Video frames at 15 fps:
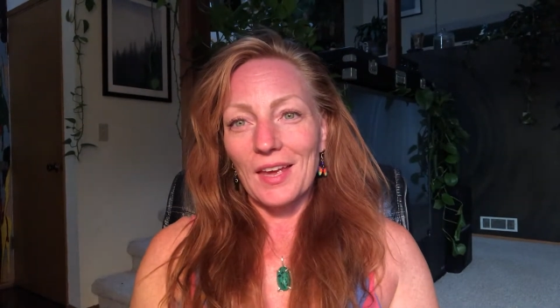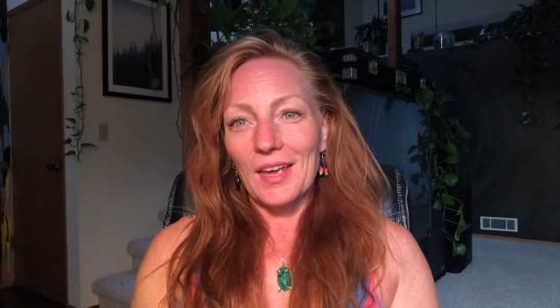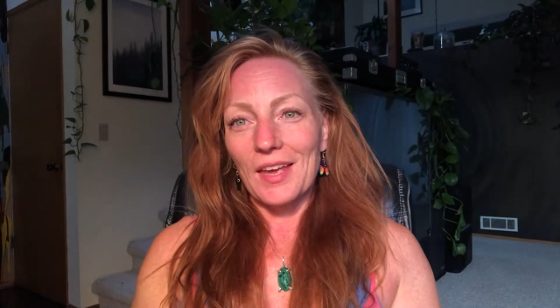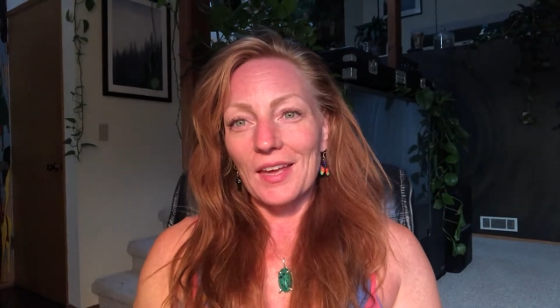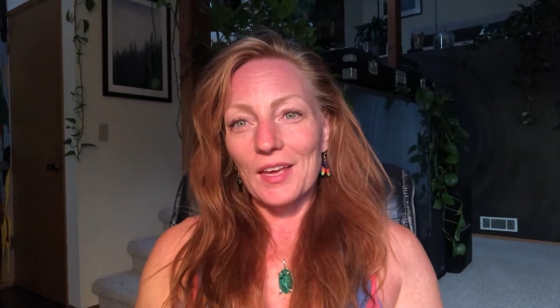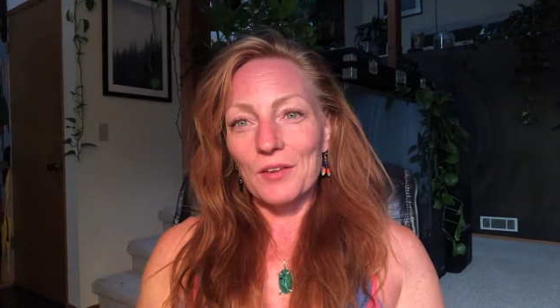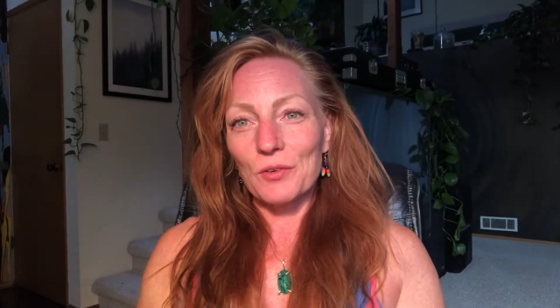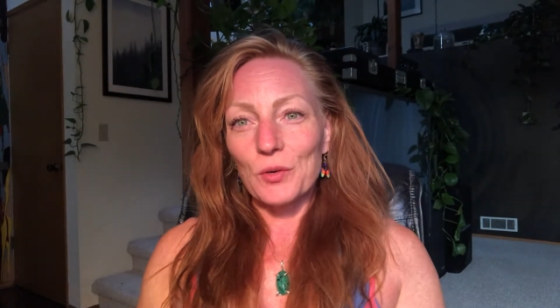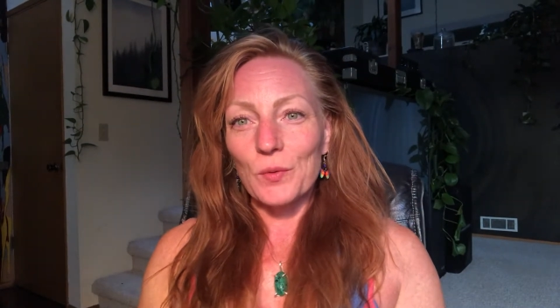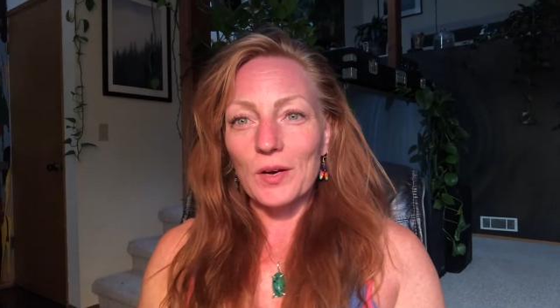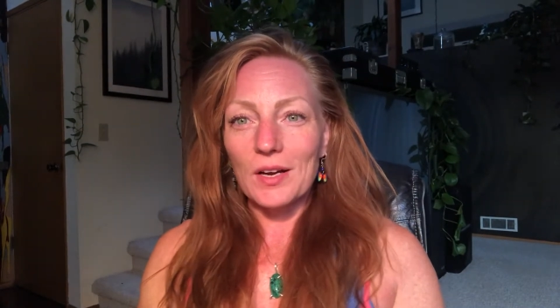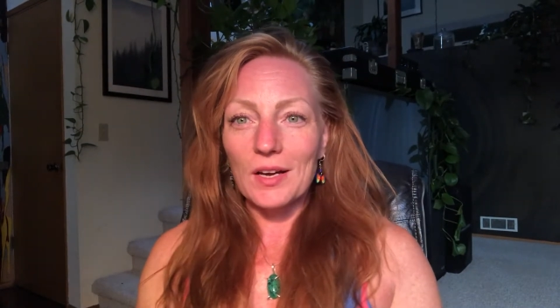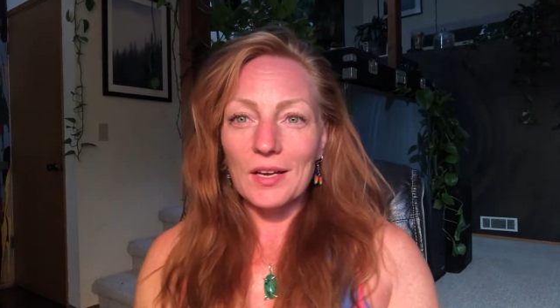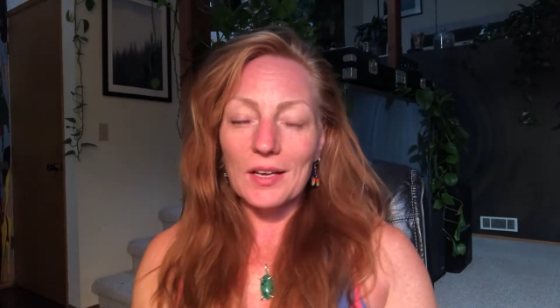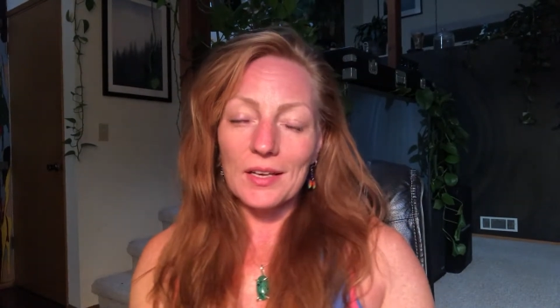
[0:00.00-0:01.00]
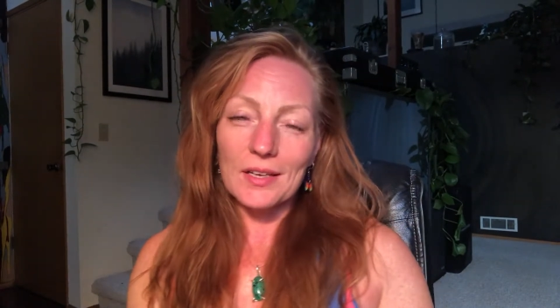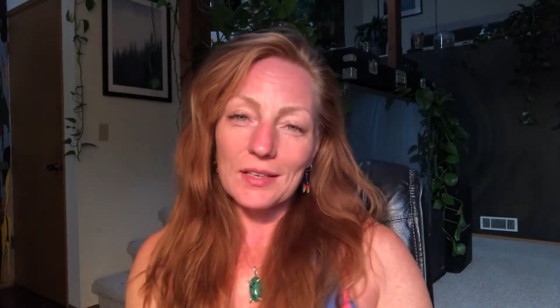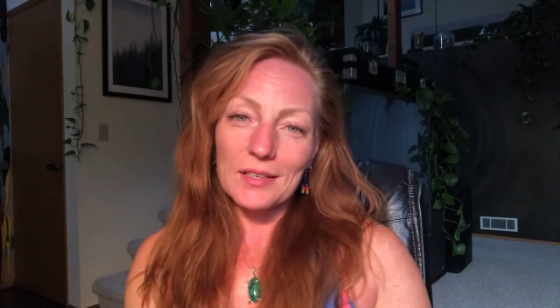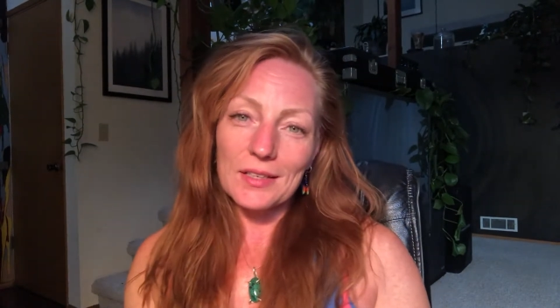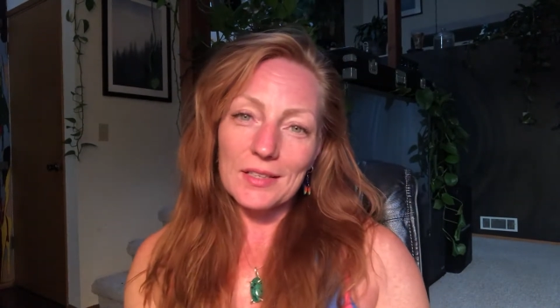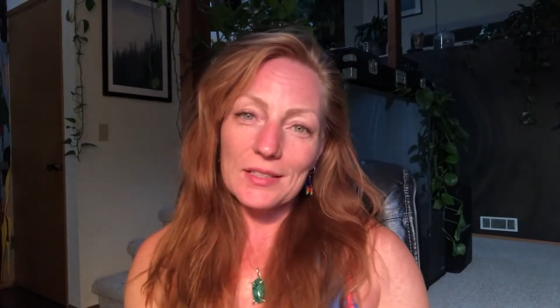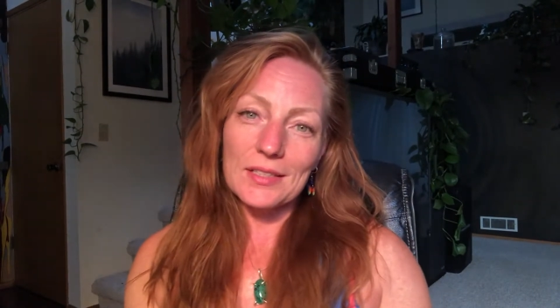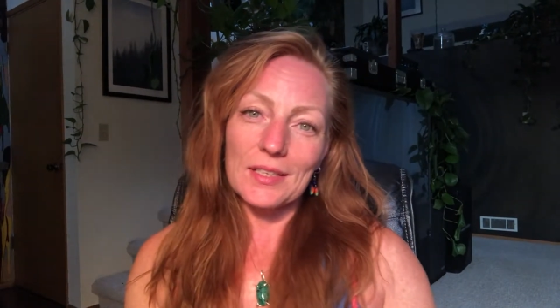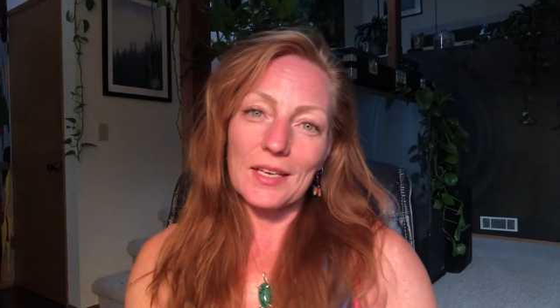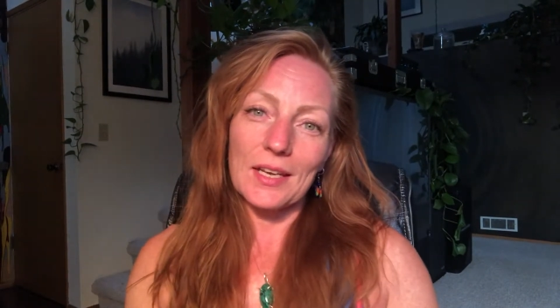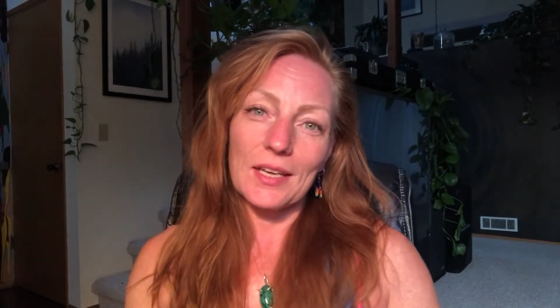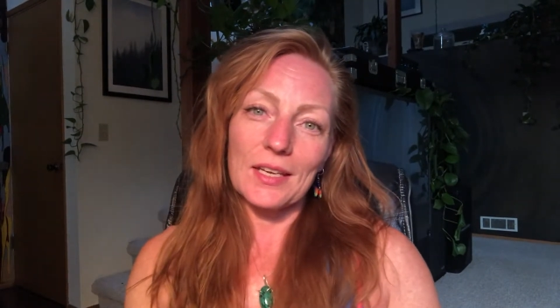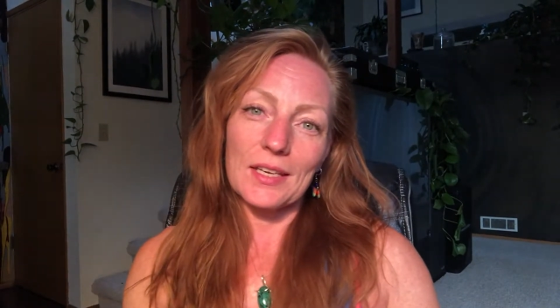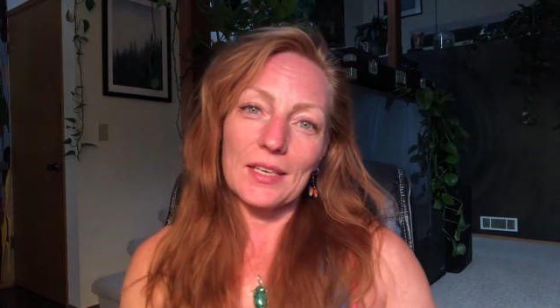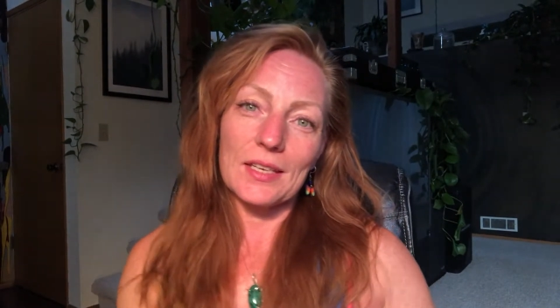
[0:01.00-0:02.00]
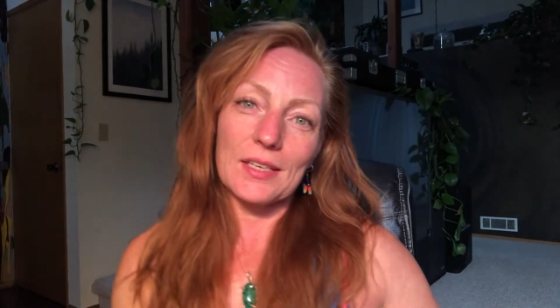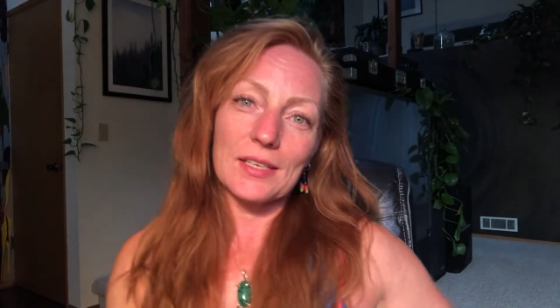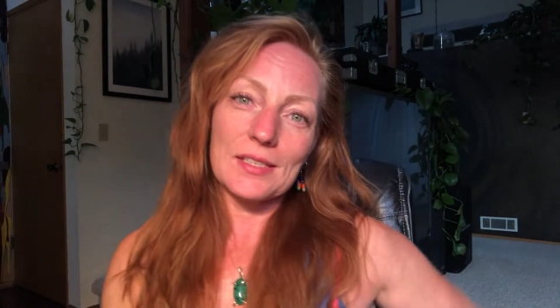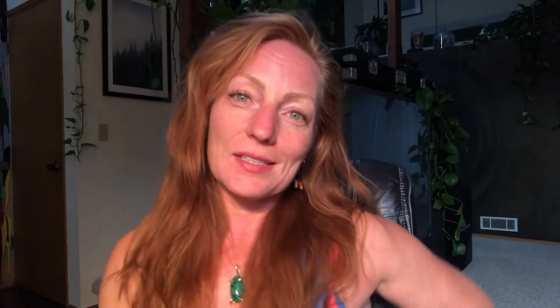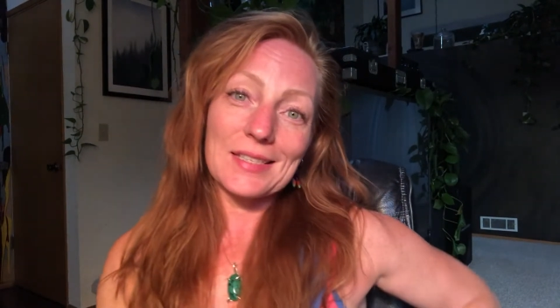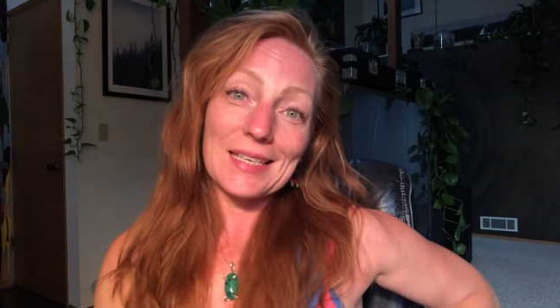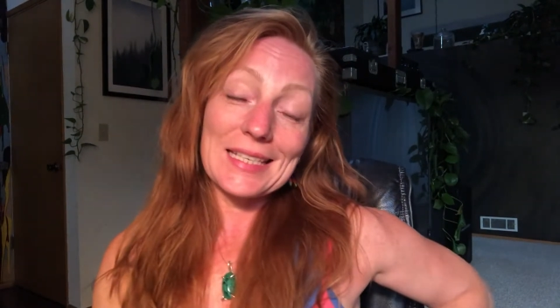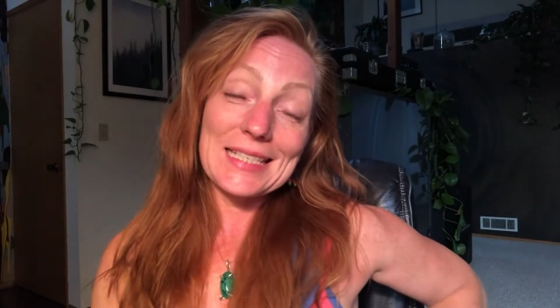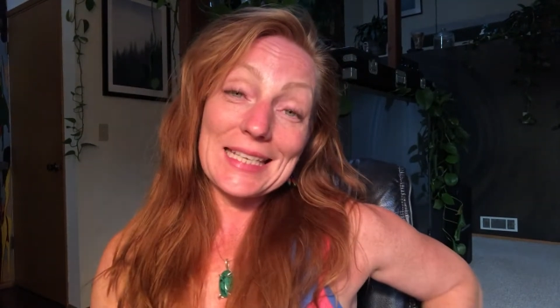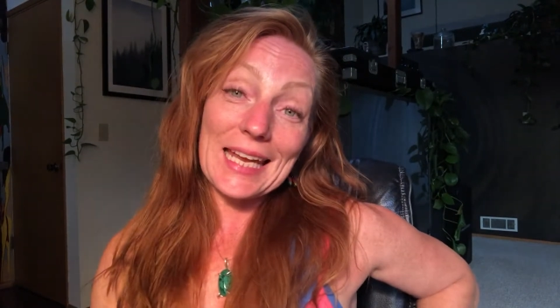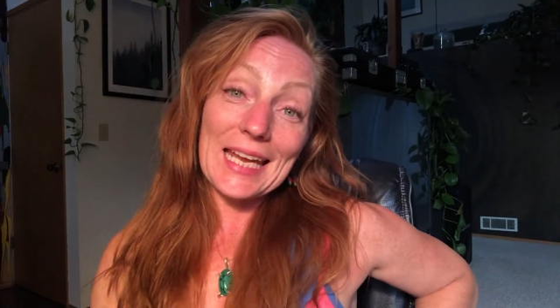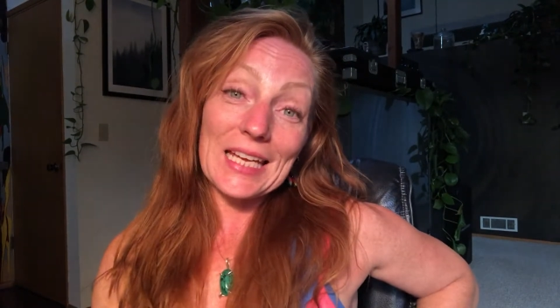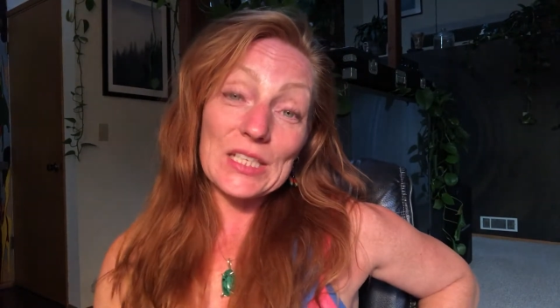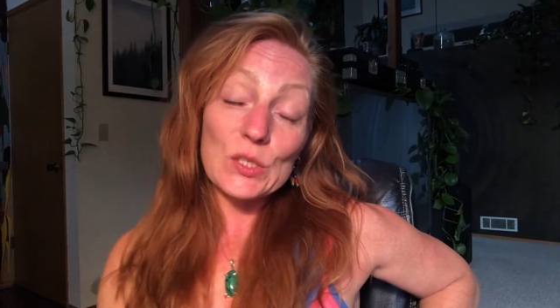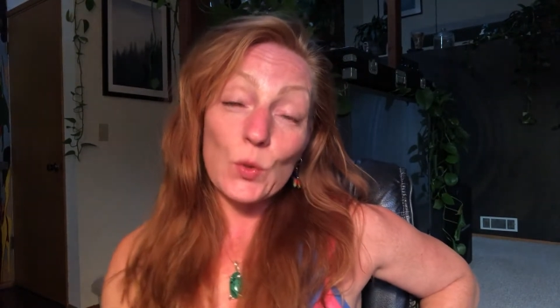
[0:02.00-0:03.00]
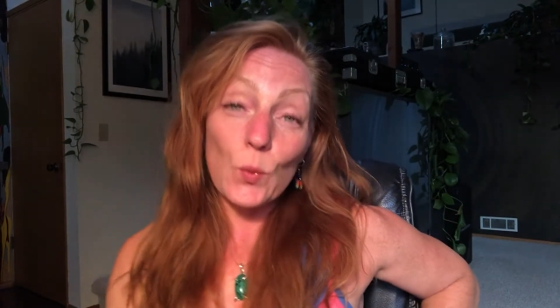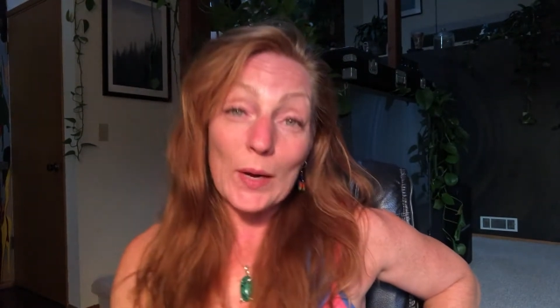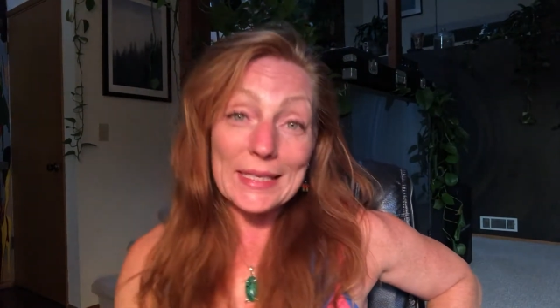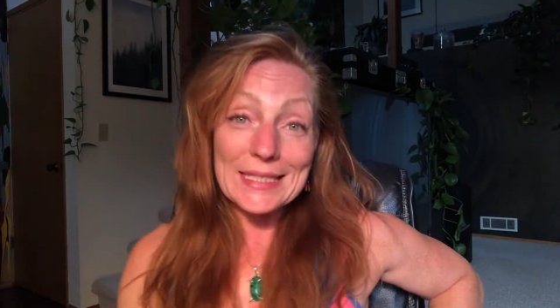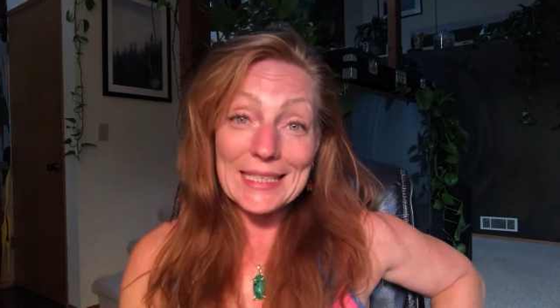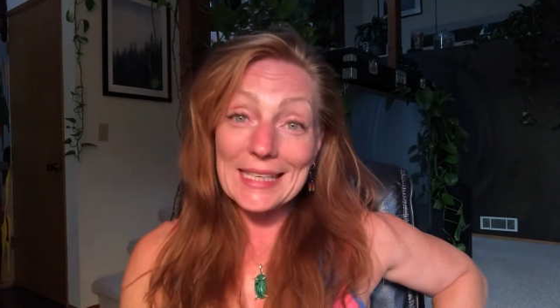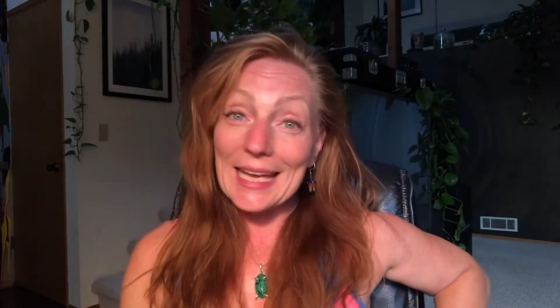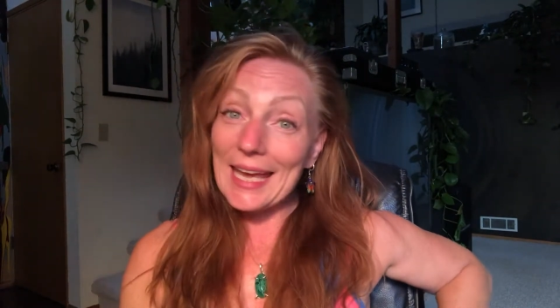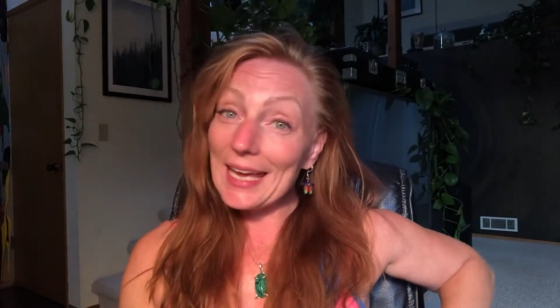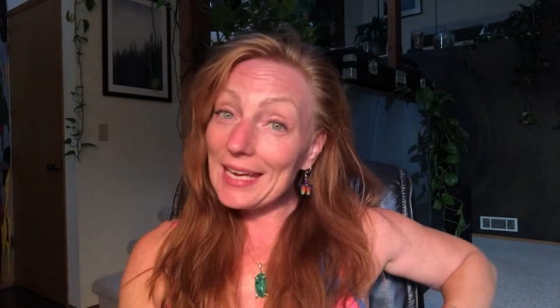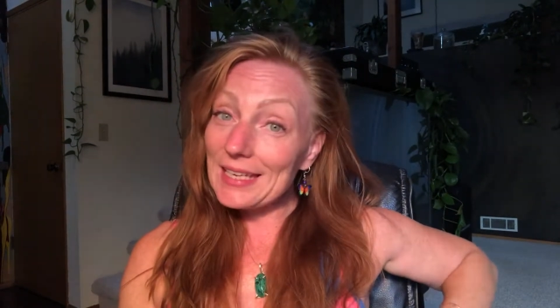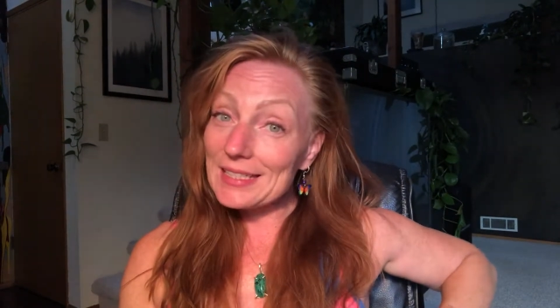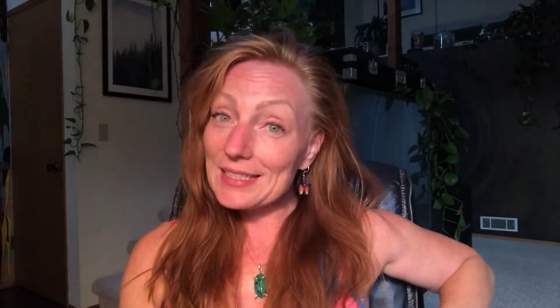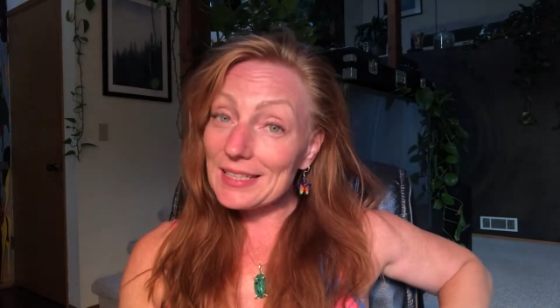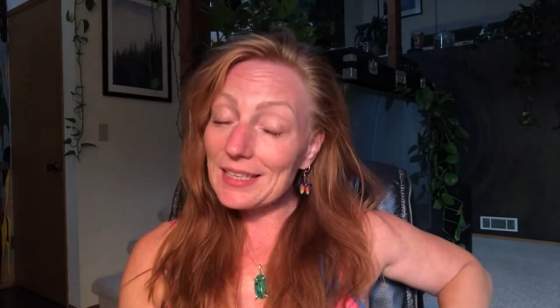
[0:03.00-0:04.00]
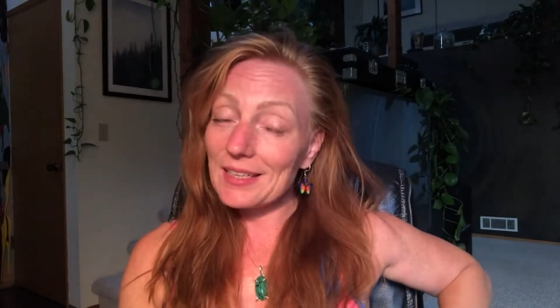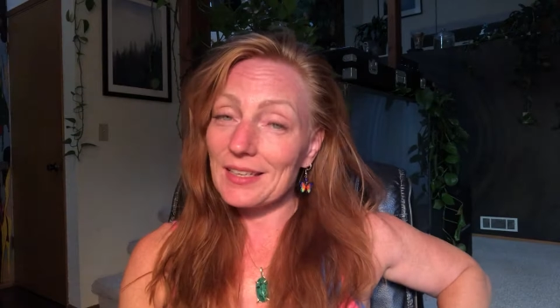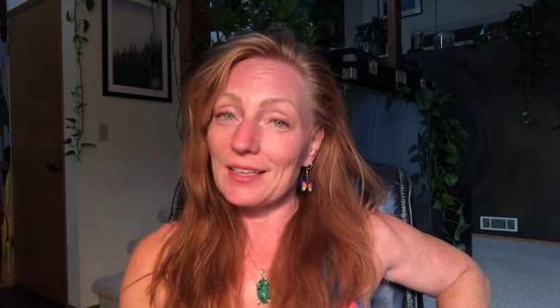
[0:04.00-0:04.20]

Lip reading: Hey everyone, today is day 28.